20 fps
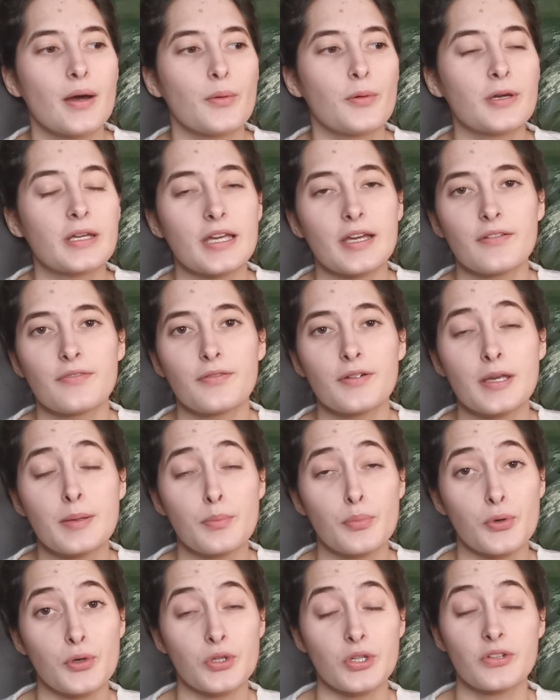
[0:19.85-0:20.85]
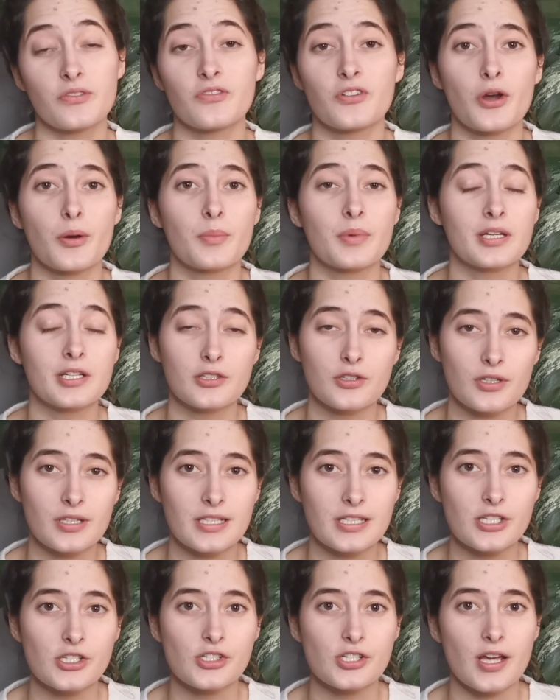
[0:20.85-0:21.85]
We have imported from
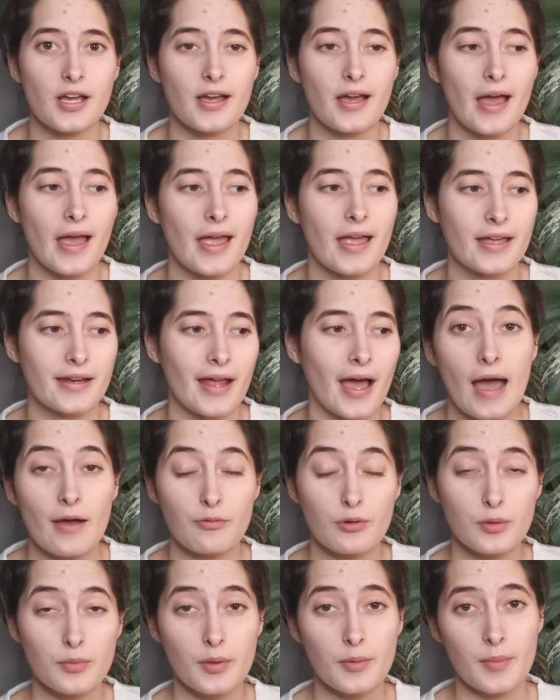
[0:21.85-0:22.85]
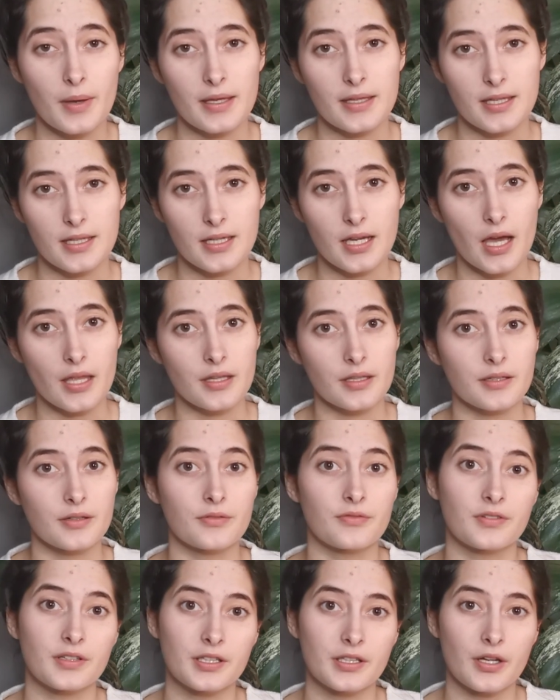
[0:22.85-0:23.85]
Indonesia, and I will be making
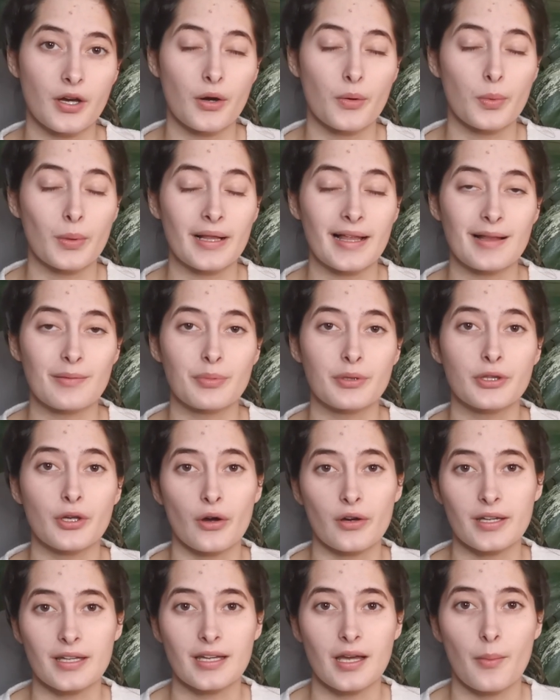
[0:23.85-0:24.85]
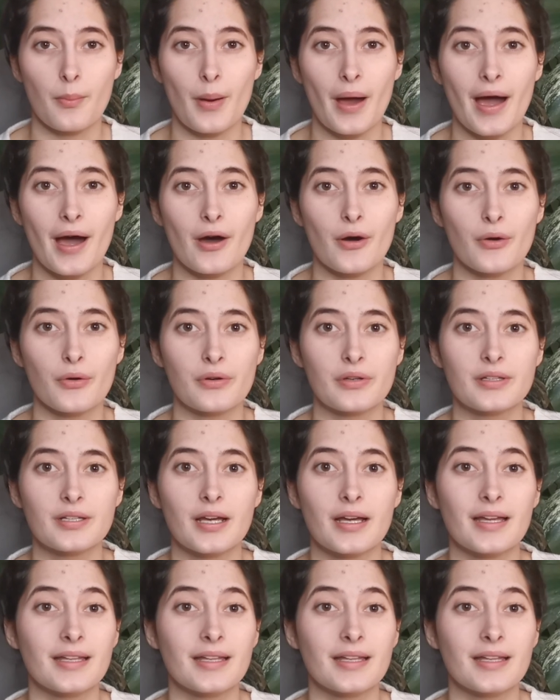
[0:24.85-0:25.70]
another video where I'll be talking about